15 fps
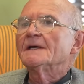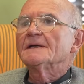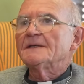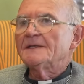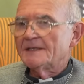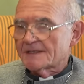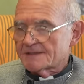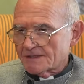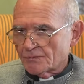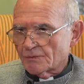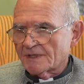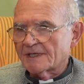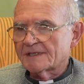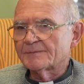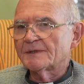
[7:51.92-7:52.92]
Yes, it
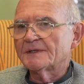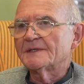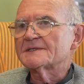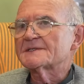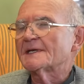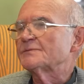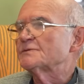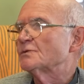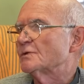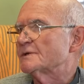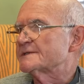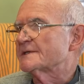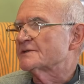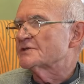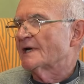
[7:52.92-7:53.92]
would underpin the step
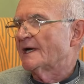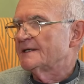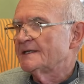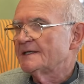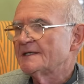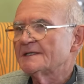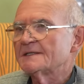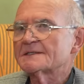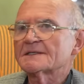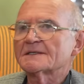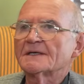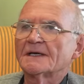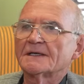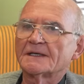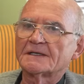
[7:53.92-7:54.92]
towards the Chinese.
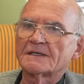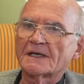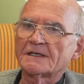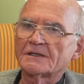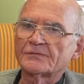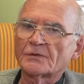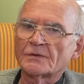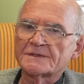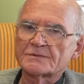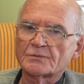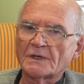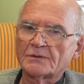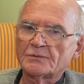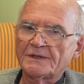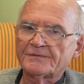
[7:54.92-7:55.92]
And of course,
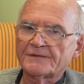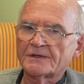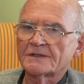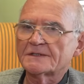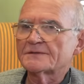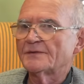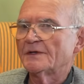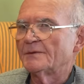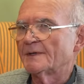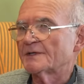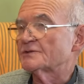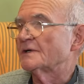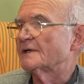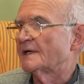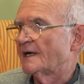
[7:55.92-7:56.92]
while we focus very
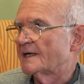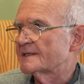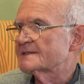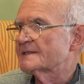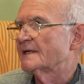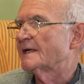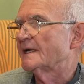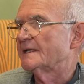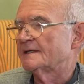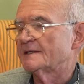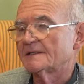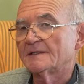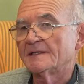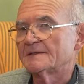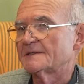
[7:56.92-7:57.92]
much on Gaza, and
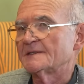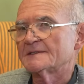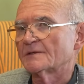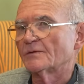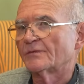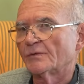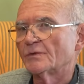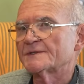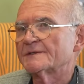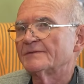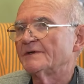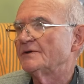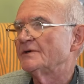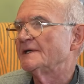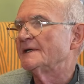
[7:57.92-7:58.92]
this is, of course, a
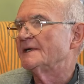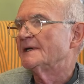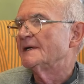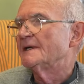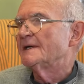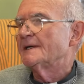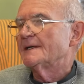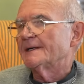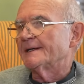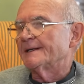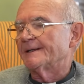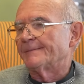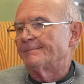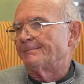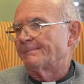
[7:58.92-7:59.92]
very
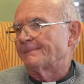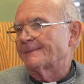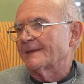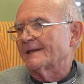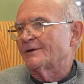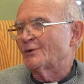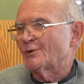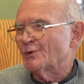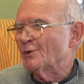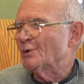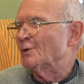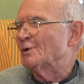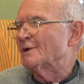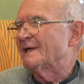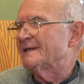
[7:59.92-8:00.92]

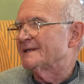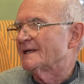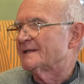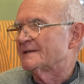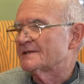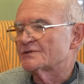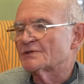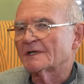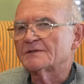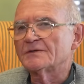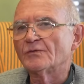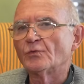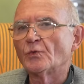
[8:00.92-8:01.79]
cruel and destructive